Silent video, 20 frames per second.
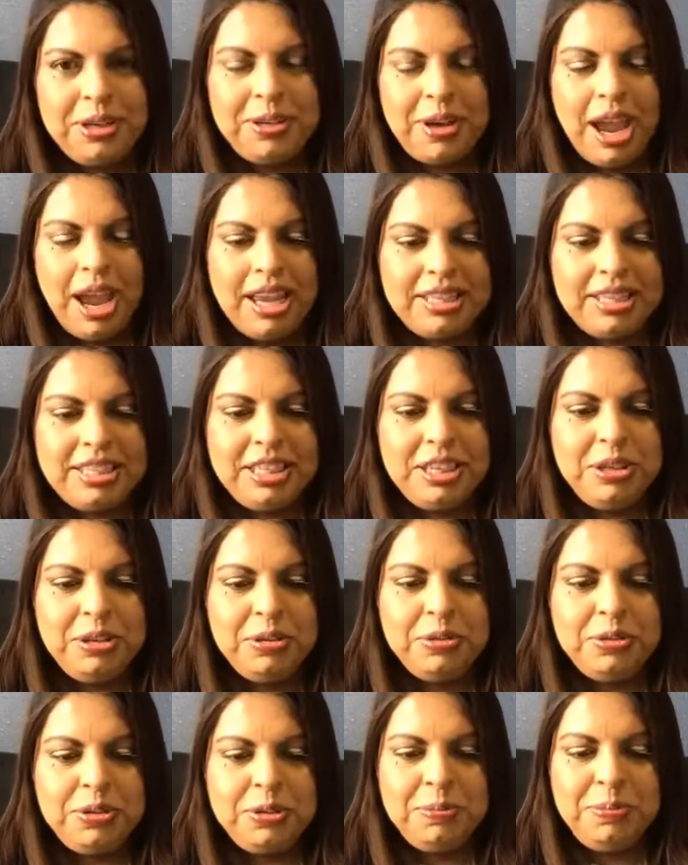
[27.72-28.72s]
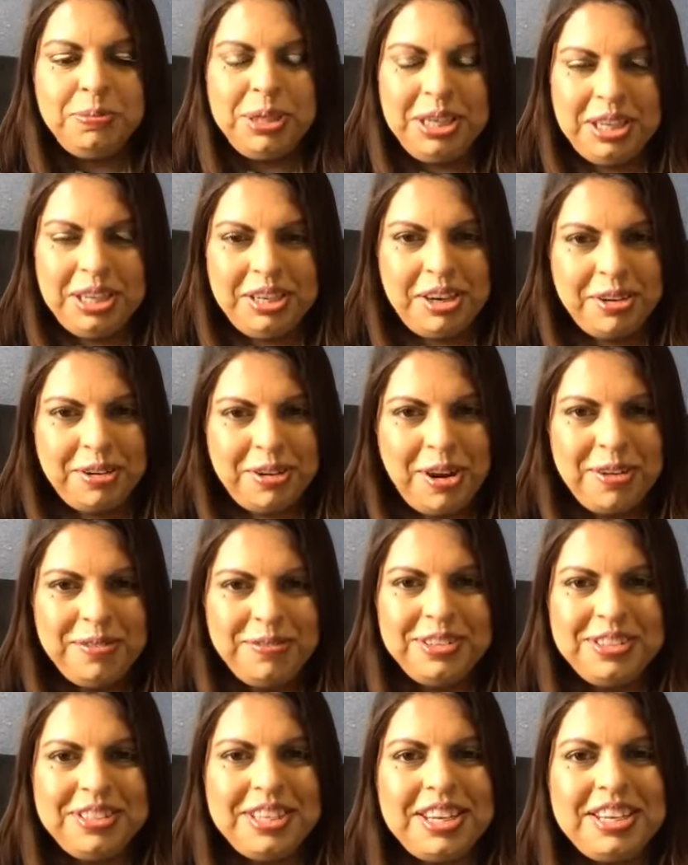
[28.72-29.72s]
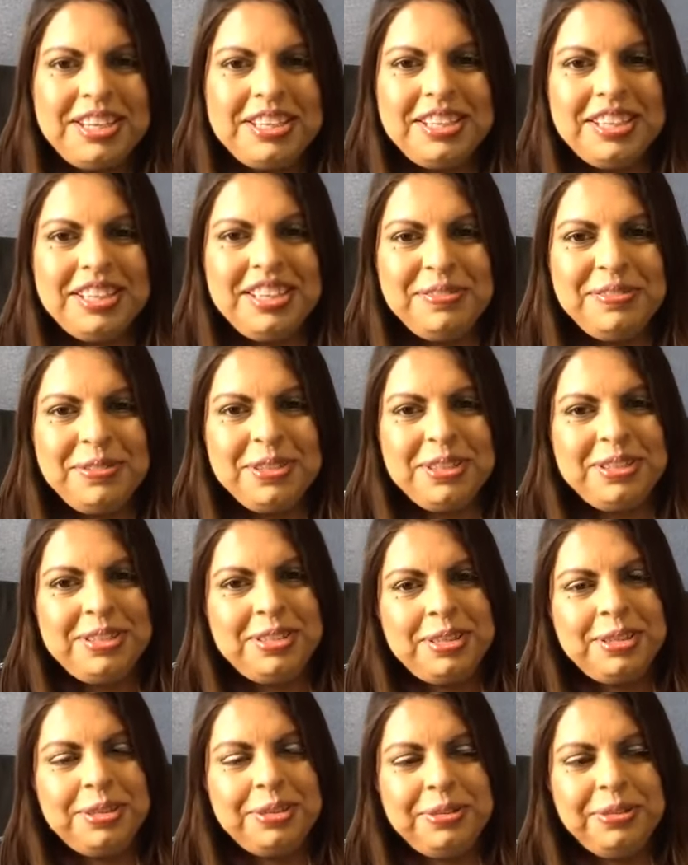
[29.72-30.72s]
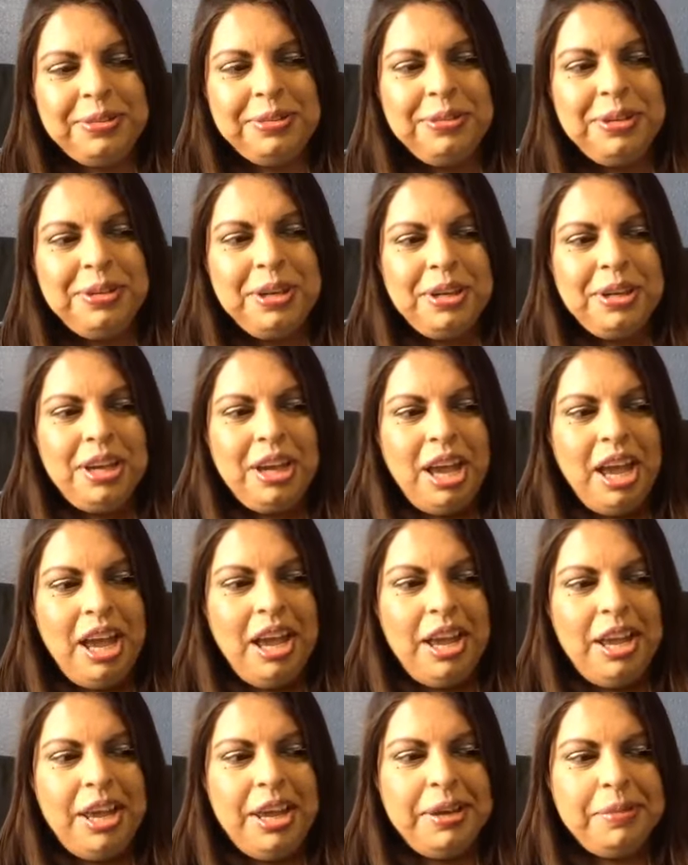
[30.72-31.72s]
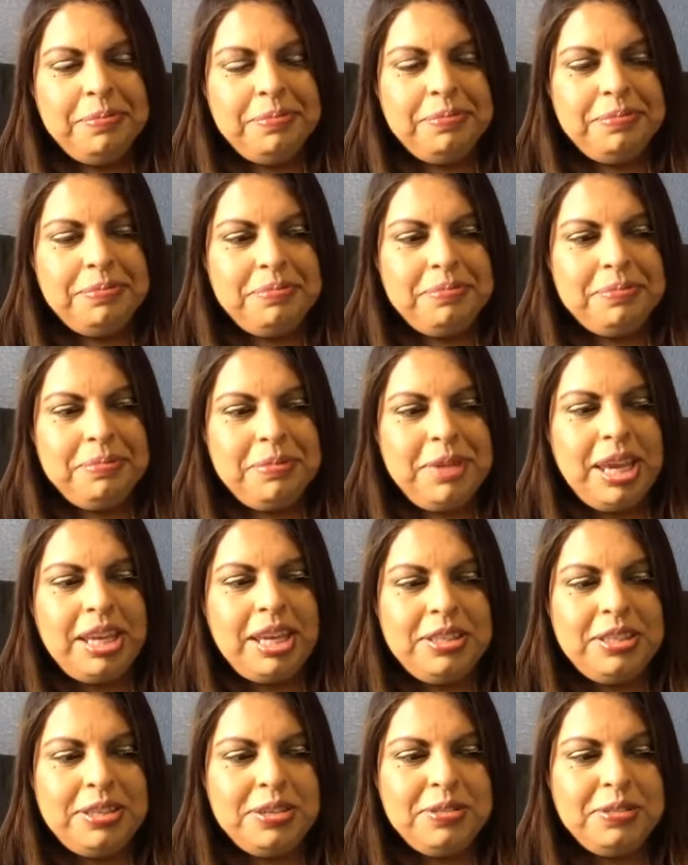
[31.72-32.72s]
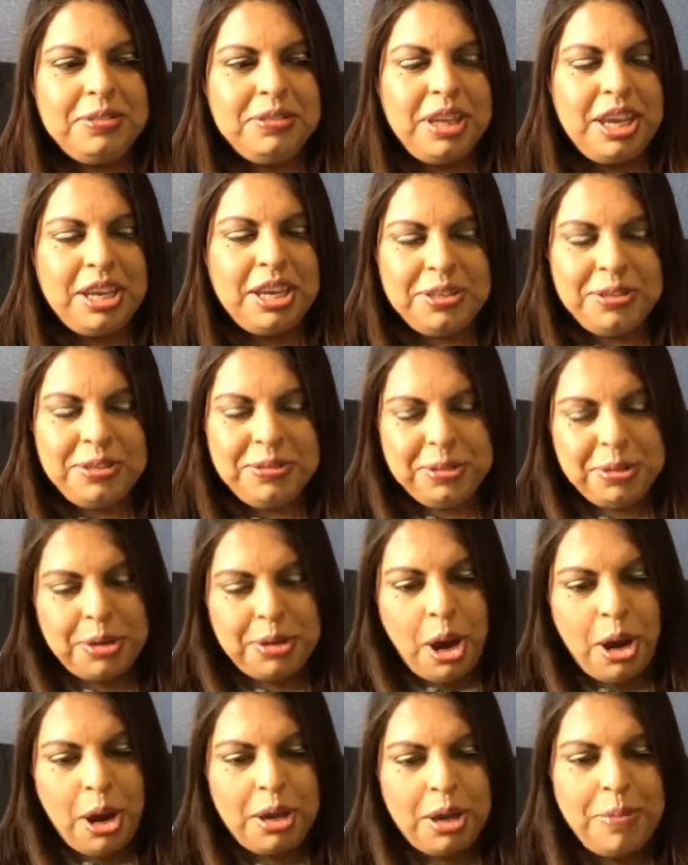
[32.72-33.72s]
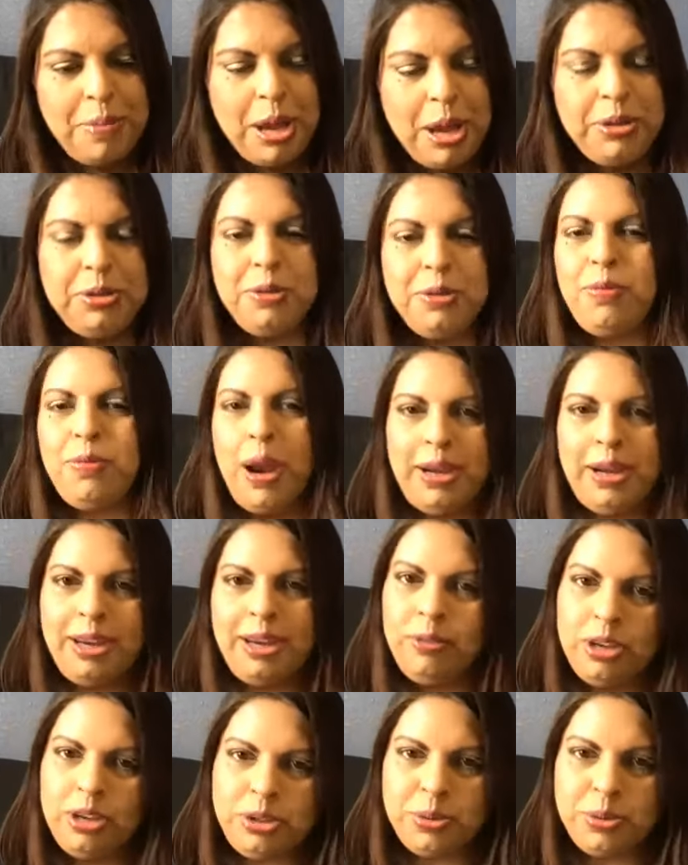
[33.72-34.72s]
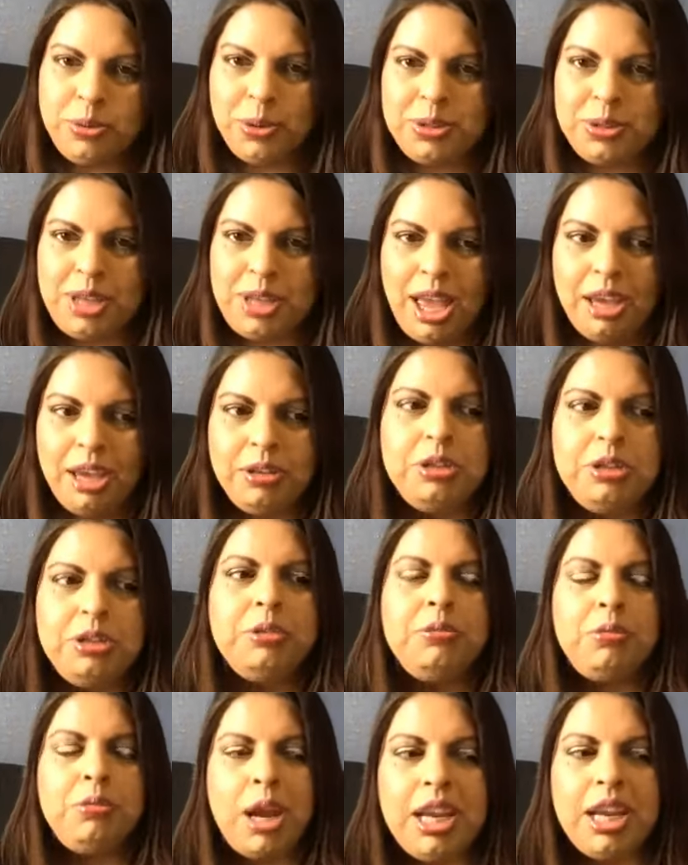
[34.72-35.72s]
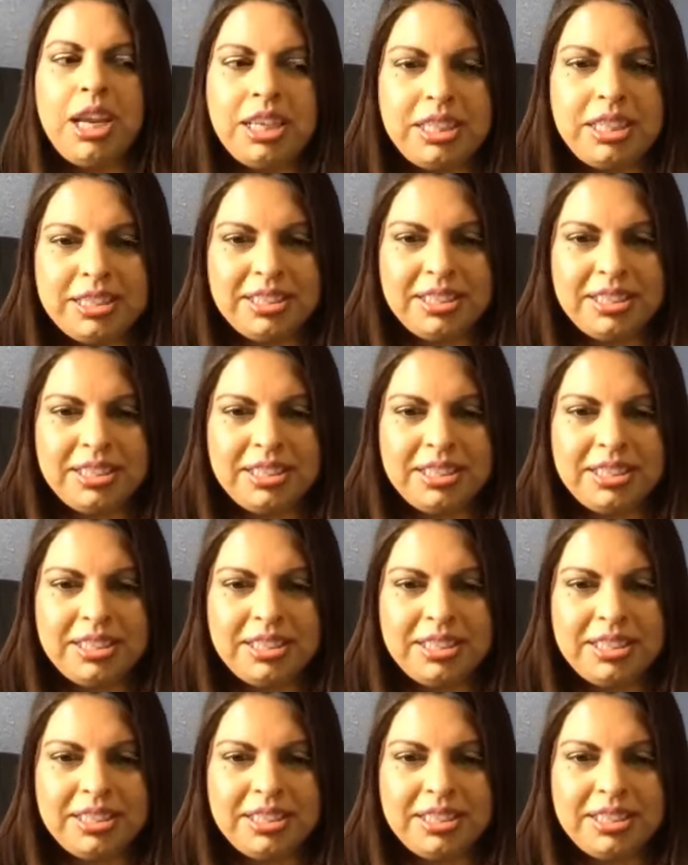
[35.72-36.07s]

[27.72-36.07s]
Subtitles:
to ask you to begin our conversation was to get you to talk about your writing rituals. How do you write?